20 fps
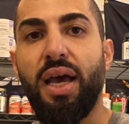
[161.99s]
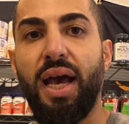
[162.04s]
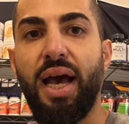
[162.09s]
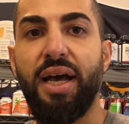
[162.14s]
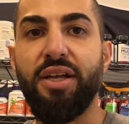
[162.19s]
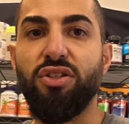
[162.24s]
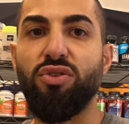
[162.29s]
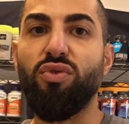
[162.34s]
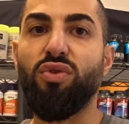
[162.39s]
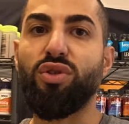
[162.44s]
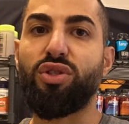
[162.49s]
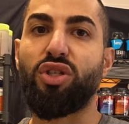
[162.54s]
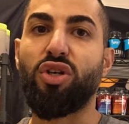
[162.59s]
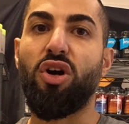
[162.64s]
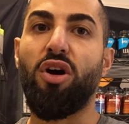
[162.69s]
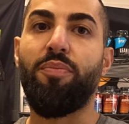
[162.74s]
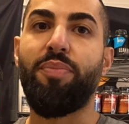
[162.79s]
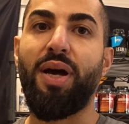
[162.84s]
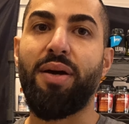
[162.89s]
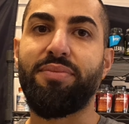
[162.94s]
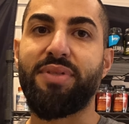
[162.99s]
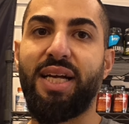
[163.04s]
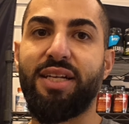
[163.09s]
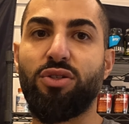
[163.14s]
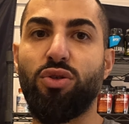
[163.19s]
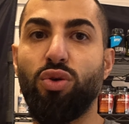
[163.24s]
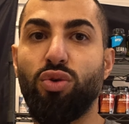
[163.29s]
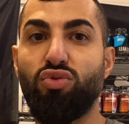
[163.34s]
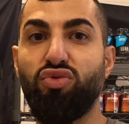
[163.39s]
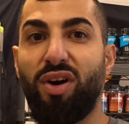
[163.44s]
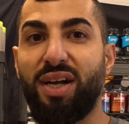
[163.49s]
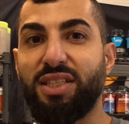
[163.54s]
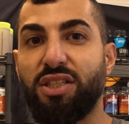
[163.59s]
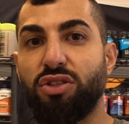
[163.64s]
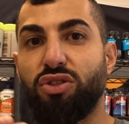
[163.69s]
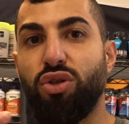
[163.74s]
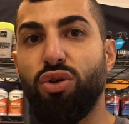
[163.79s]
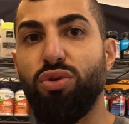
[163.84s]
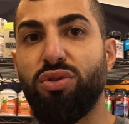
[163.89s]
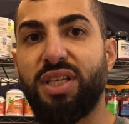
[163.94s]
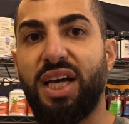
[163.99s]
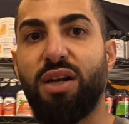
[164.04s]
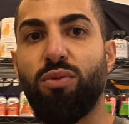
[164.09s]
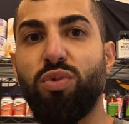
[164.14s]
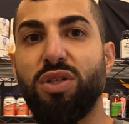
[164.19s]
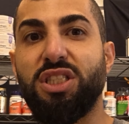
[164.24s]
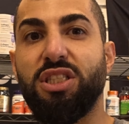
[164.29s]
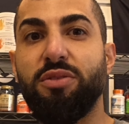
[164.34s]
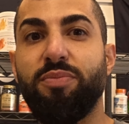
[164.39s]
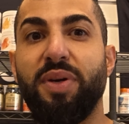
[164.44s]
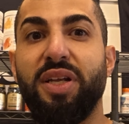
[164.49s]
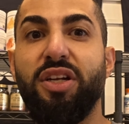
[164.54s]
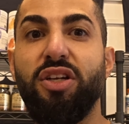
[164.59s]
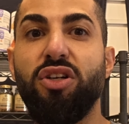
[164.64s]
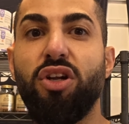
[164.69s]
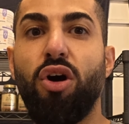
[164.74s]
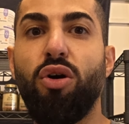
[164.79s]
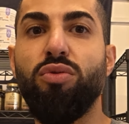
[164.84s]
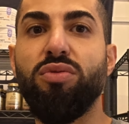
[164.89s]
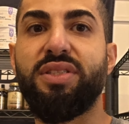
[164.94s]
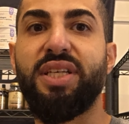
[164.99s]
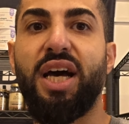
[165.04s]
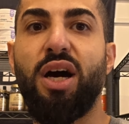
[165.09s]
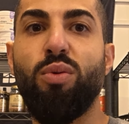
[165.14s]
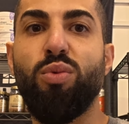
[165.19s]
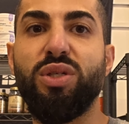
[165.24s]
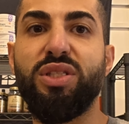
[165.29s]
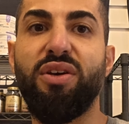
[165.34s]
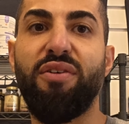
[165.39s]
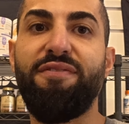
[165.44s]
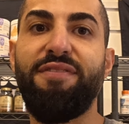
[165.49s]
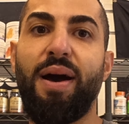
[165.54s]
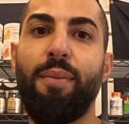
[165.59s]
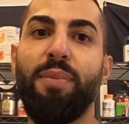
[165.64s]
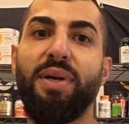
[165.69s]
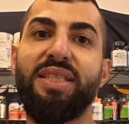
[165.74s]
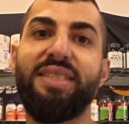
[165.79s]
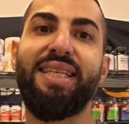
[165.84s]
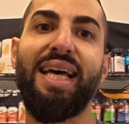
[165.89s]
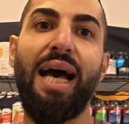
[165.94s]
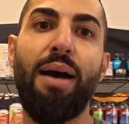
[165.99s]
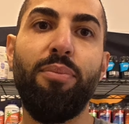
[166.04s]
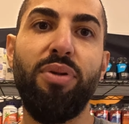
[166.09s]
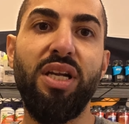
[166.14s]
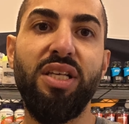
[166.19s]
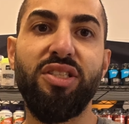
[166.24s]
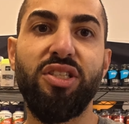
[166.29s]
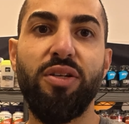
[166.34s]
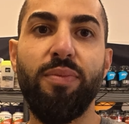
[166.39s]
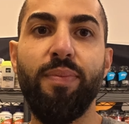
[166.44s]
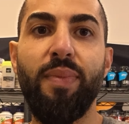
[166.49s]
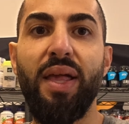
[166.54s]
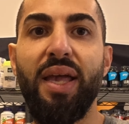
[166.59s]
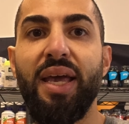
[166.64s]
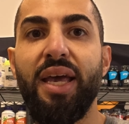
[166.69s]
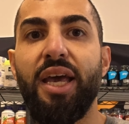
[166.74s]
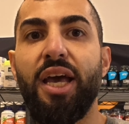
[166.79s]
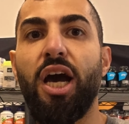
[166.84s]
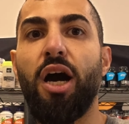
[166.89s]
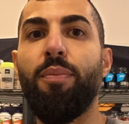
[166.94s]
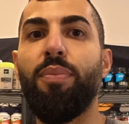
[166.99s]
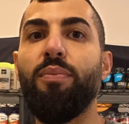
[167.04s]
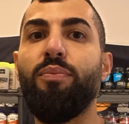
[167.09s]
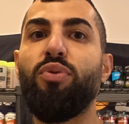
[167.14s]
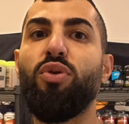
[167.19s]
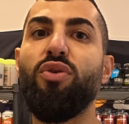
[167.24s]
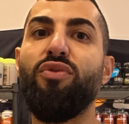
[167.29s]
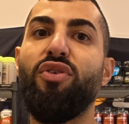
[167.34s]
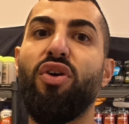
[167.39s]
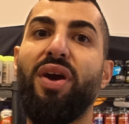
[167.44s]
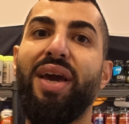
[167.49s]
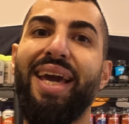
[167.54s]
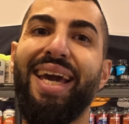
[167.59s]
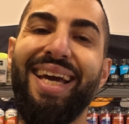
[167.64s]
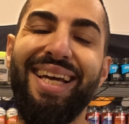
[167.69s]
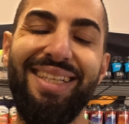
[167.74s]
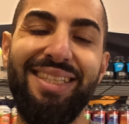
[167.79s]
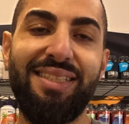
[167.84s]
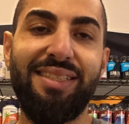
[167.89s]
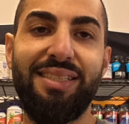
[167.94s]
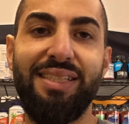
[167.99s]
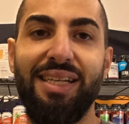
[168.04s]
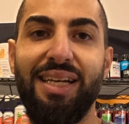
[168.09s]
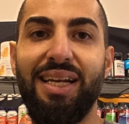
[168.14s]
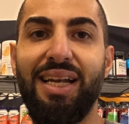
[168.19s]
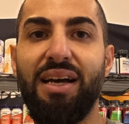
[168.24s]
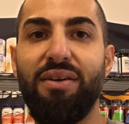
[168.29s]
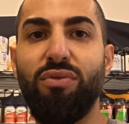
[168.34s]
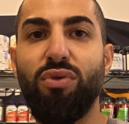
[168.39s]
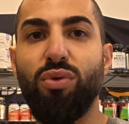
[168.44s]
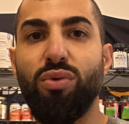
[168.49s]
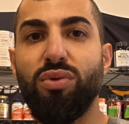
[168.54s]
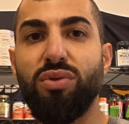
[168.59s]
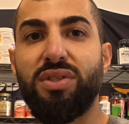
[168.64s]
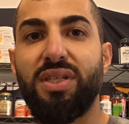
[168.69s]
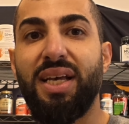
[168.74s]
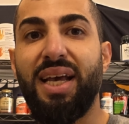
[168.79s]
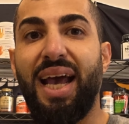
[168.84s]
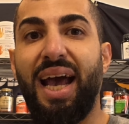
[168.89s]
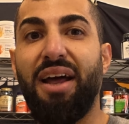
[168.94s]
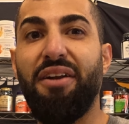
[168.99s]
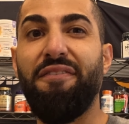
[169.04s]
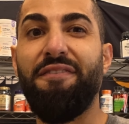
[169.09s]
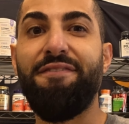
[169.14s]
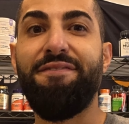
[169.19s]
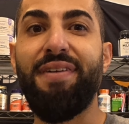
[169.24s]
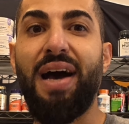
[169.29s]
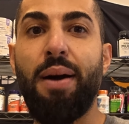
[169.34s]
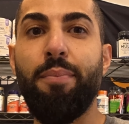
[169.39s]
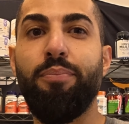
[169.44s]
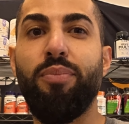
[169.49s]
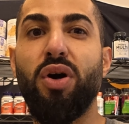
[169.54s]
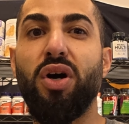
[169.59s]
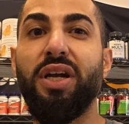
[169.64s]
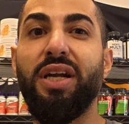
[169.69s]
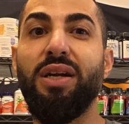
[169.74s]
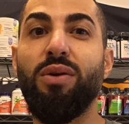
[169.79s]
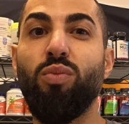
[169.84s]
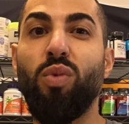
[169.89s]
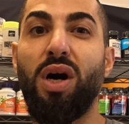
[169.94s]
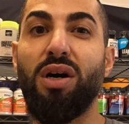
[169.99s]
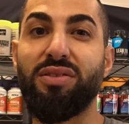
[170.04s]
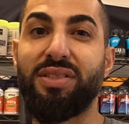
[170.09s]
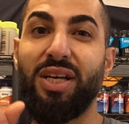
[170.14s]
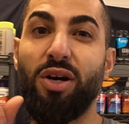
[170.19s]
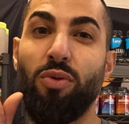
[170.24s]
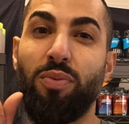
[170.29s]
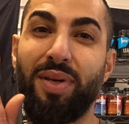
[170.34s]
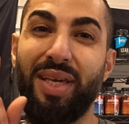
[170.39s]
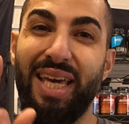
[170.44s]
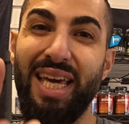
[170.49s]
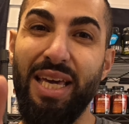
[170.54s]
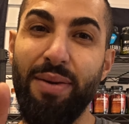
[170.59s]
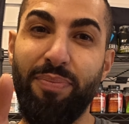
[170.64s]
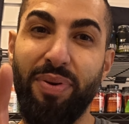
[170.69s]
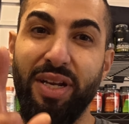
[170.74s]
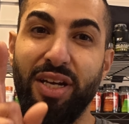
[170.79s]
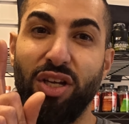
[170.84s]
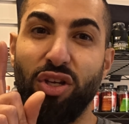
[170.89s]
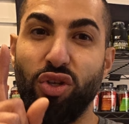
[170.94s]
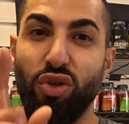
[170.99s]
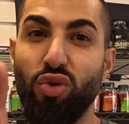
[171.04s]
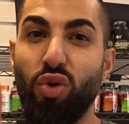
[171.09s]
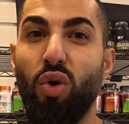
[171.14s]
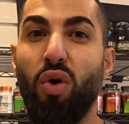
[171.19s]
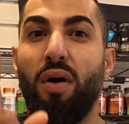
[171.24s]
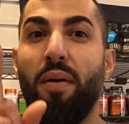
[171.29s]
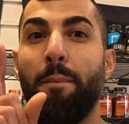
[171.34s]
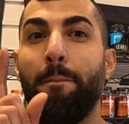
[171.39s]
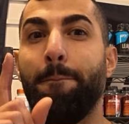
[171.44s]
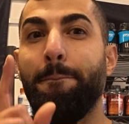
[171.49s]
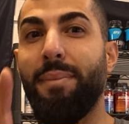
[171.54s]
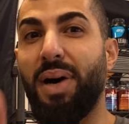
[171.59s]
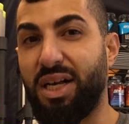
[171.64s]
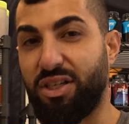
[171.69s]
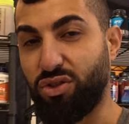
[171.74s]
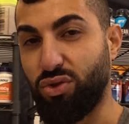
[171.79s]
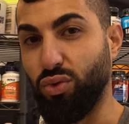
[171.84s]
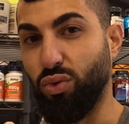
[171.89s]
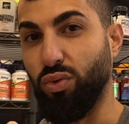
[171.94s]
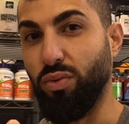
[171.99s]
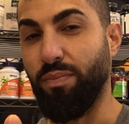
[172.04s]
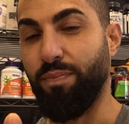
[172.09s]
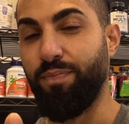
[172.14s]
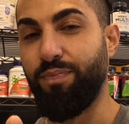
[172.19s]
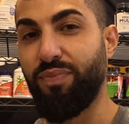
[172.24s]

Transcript: And you've also got a peptide called ratatrutide, which has been known to help with your fat metabolism, help improve your insulin levels and fat burning, whilst help keeping your muscle.